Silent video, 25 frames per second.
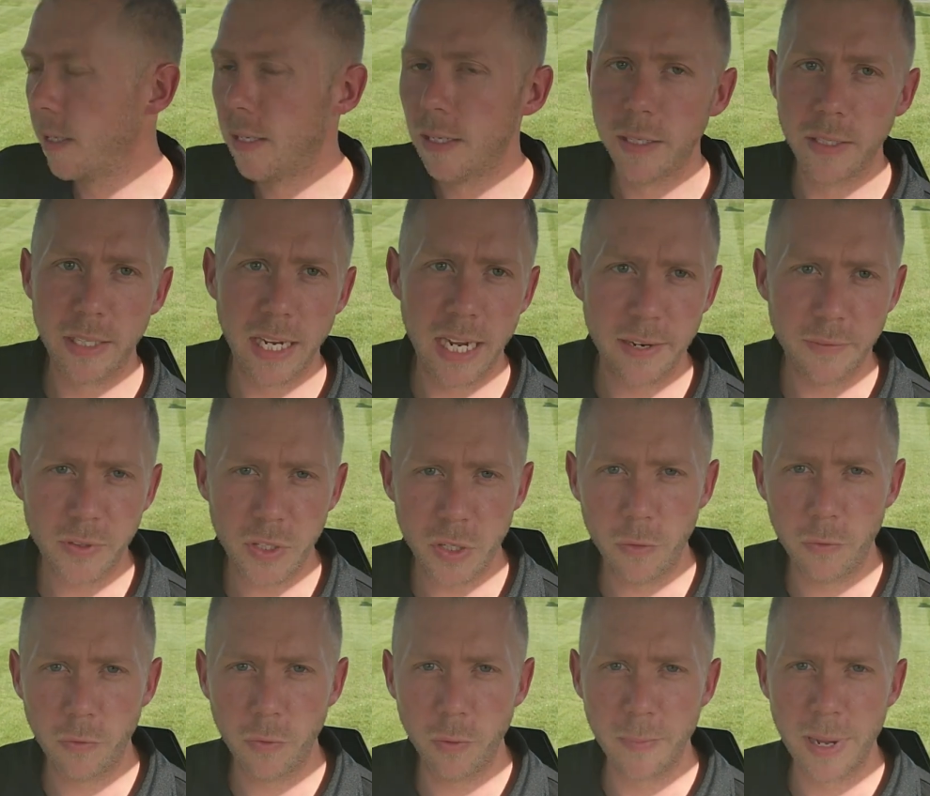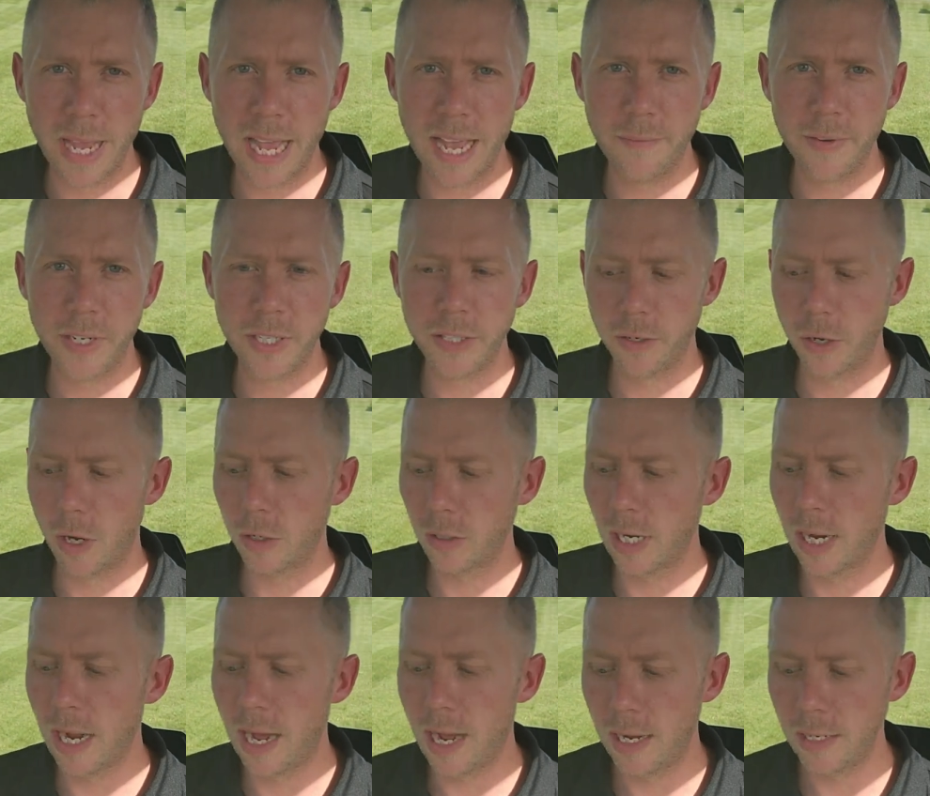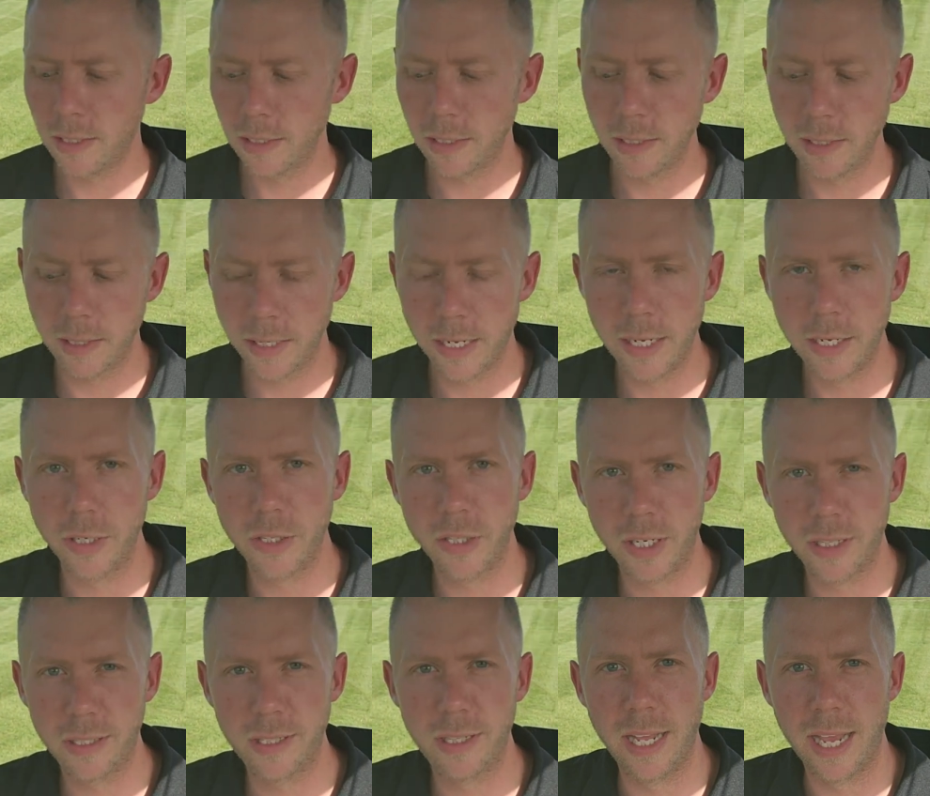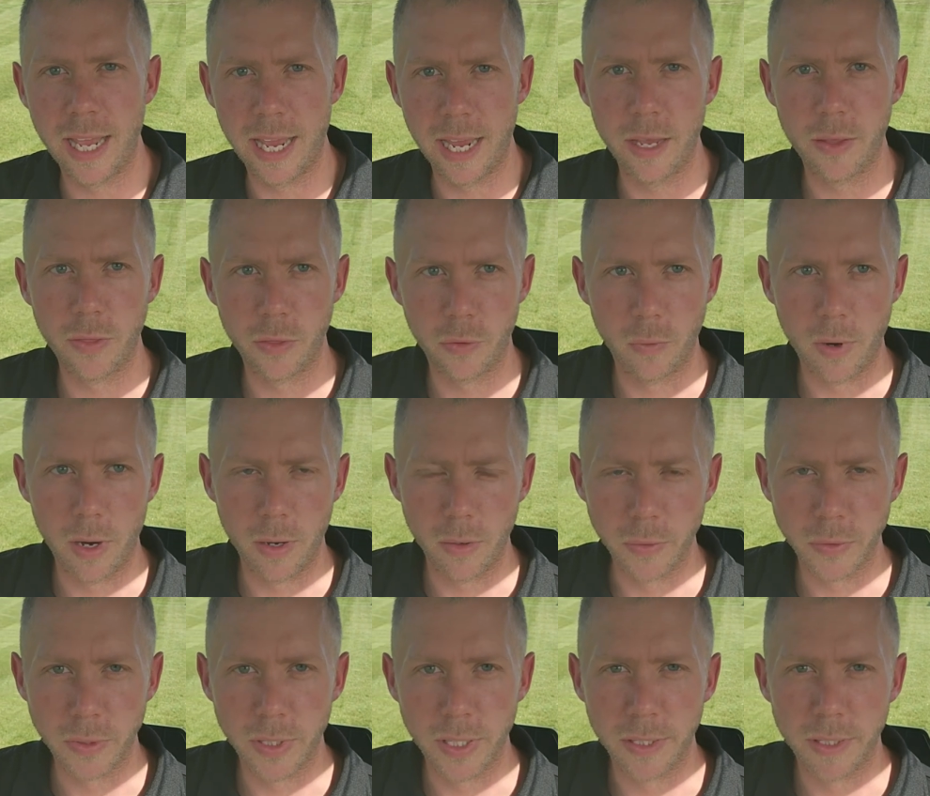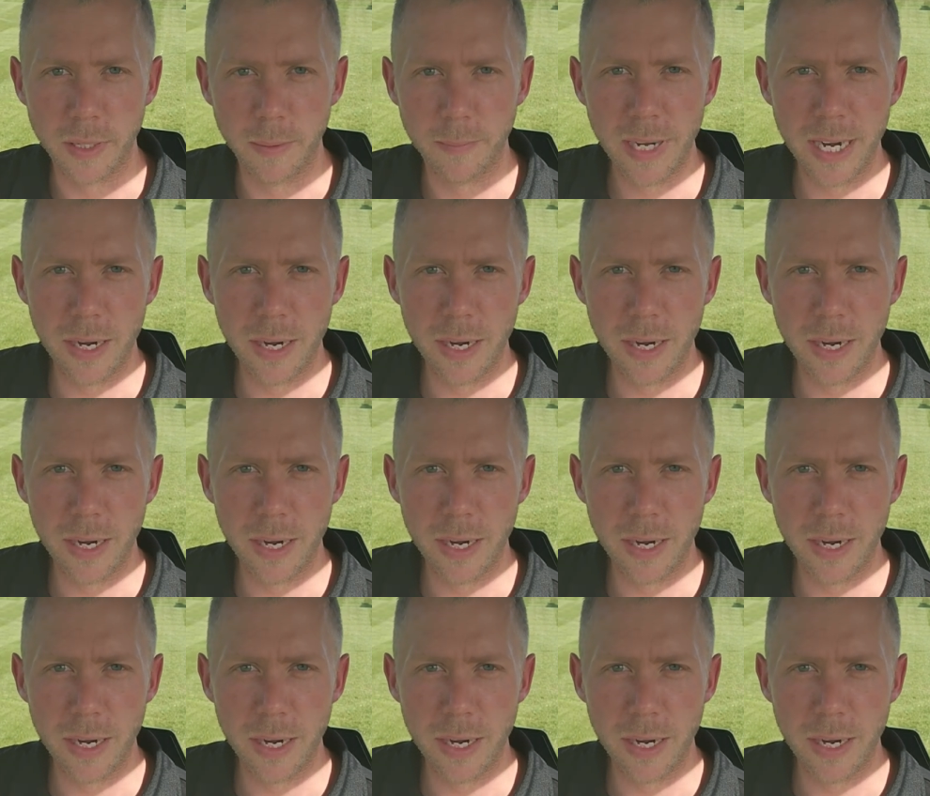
saves you from having to constantly adjust the hand throttle system.